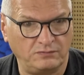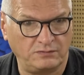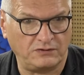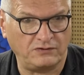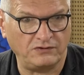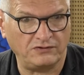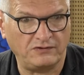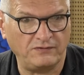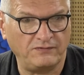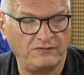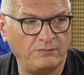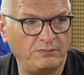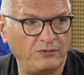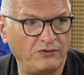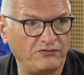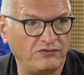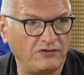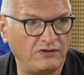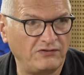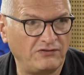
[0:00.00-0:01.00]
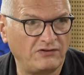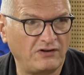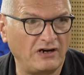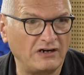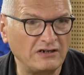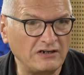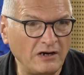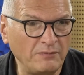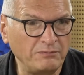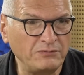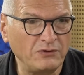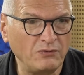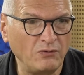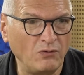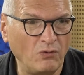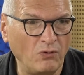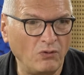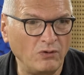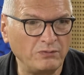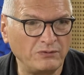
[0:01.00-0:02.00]
because if the person is corrupt, you
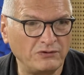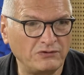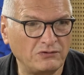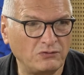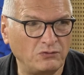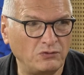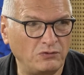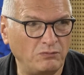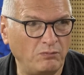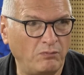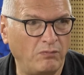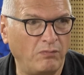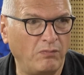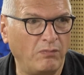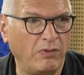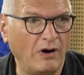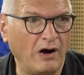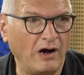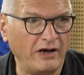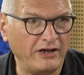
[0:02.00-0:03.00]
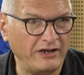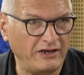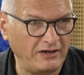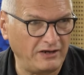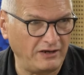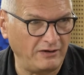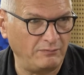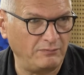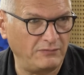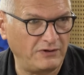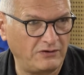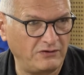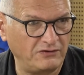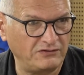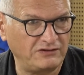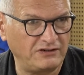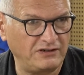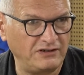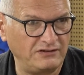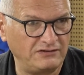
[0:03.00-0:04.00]
always could buy him
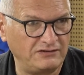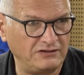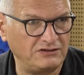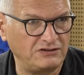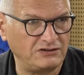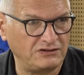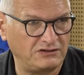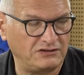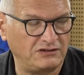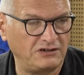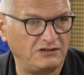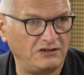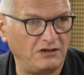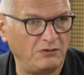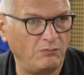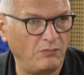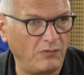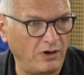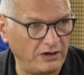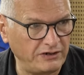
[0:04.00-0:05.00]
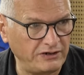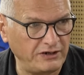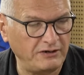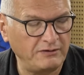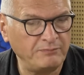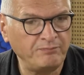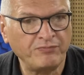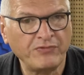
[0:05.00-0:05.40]
because he is interested in money.